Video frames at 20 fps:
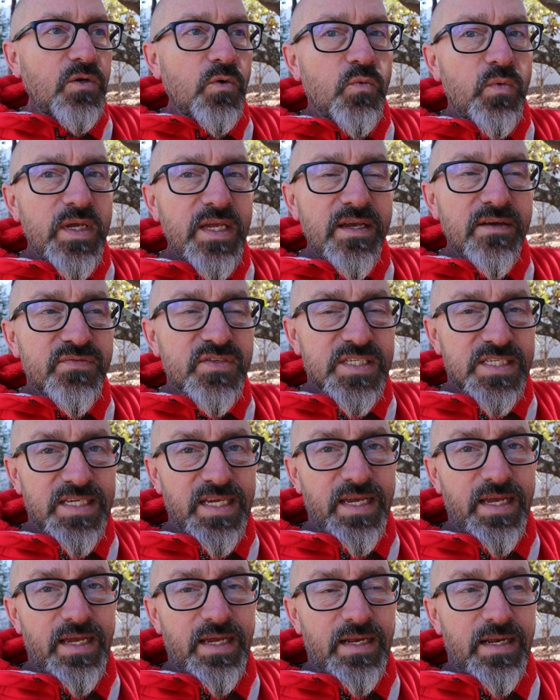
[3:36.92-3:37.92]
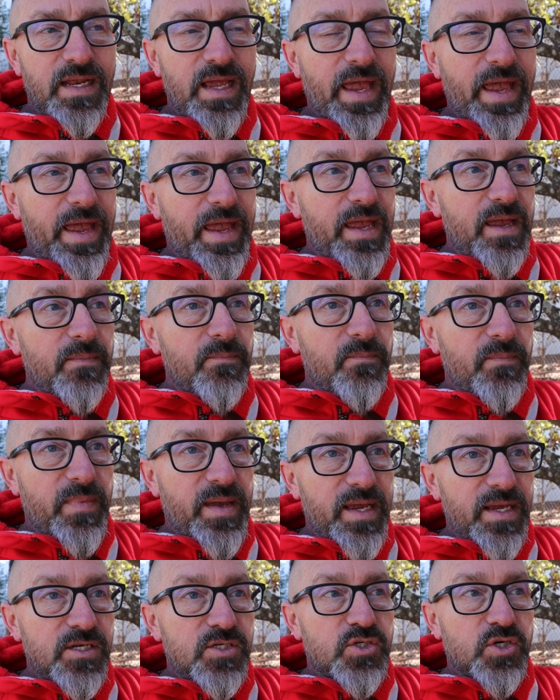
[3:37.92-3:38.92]
we have seen a
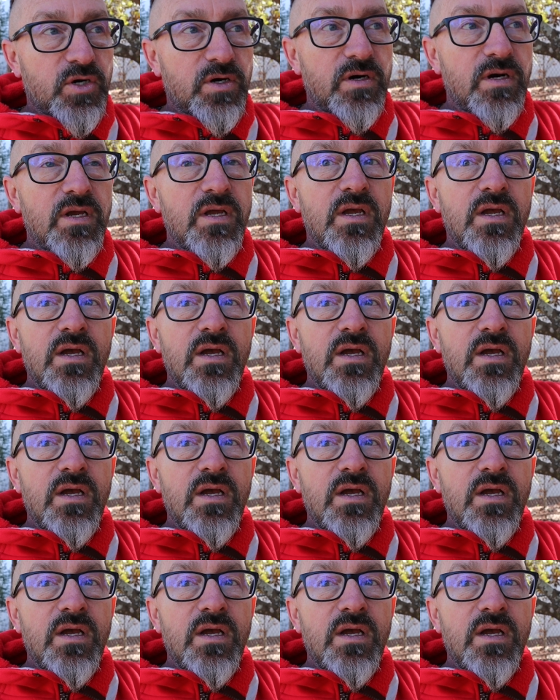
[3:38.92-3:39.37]
major